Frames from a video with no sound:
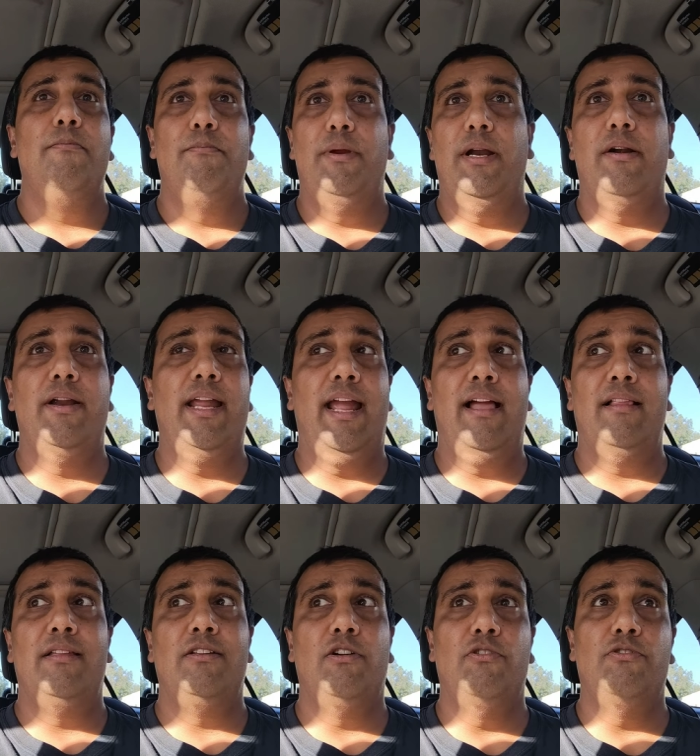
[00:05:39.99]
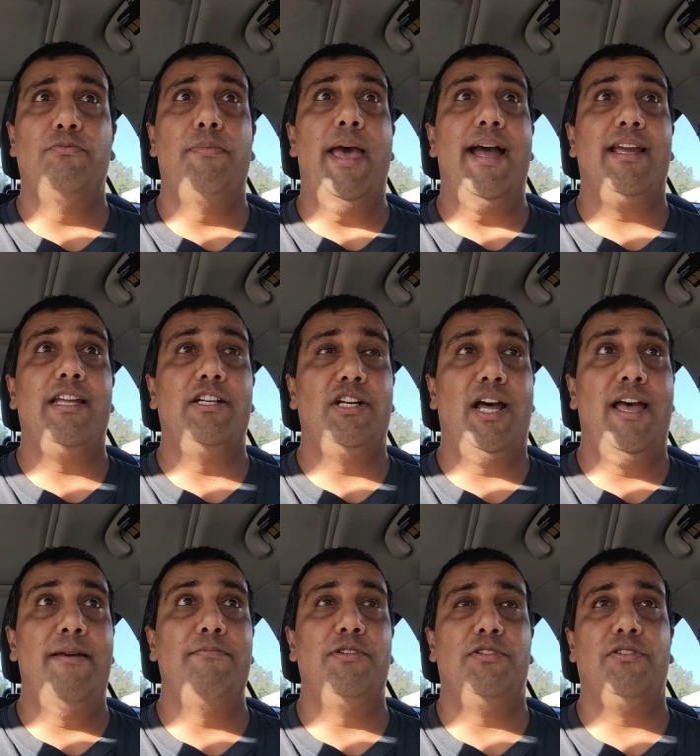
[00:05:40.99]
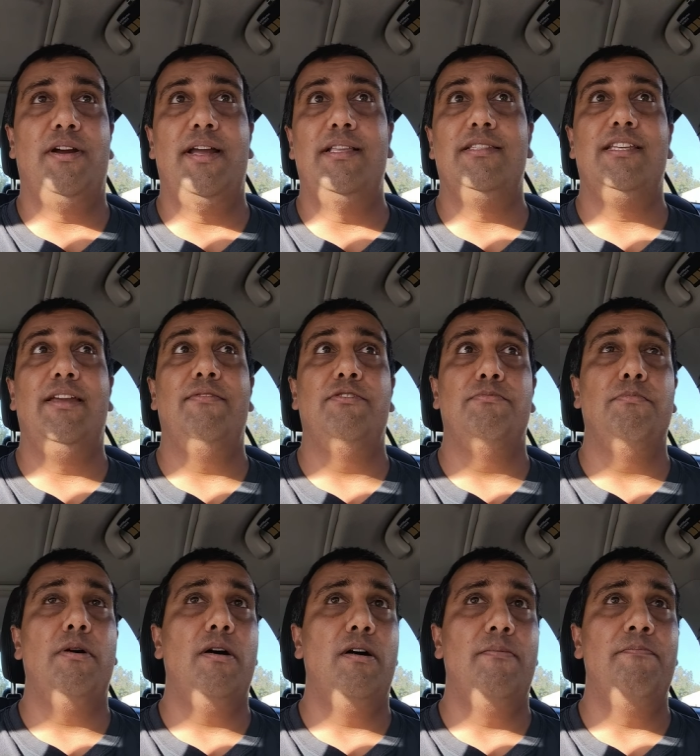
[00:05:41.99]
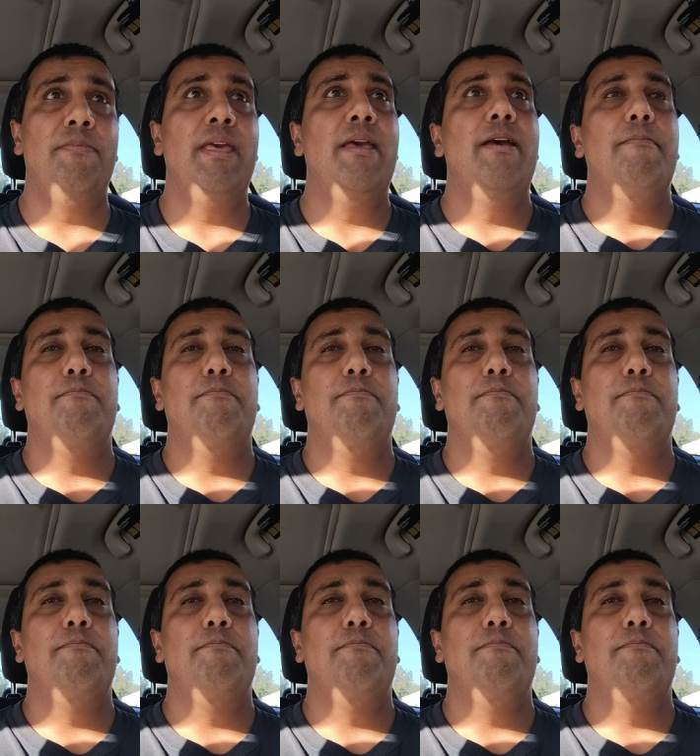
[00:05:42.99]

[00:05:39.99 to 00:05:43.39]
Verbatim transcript: Barry Allen goes back in time to try and save his mom,